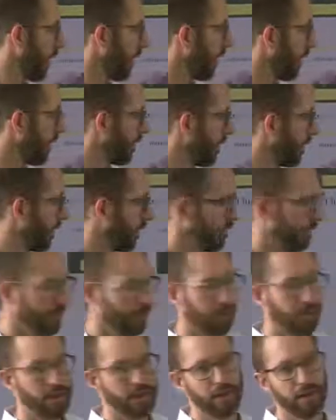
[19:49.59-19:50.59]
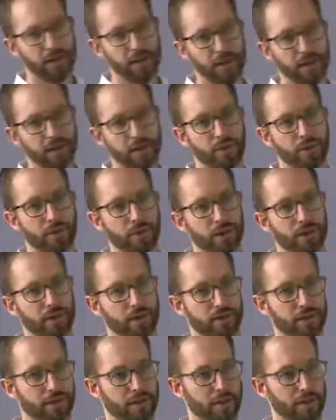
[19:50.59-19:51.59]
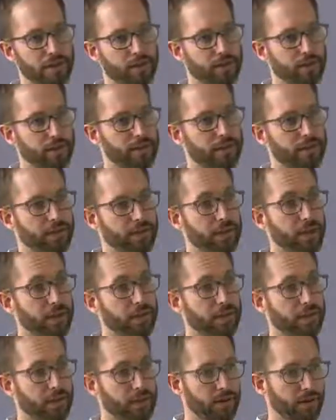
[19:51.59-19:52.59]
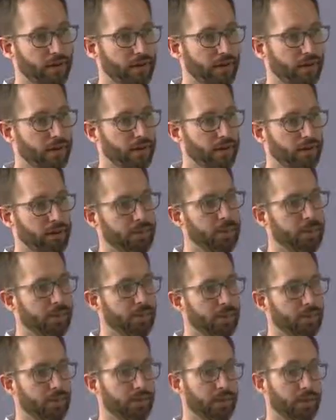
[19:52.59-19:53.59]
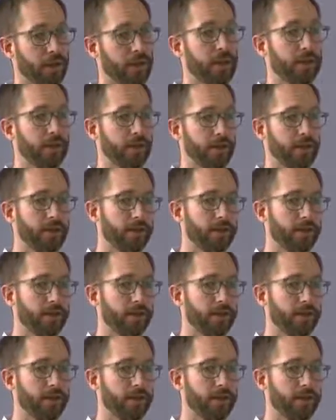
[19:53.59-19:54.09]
And this is the area where your C S S selector code will appear that we're then going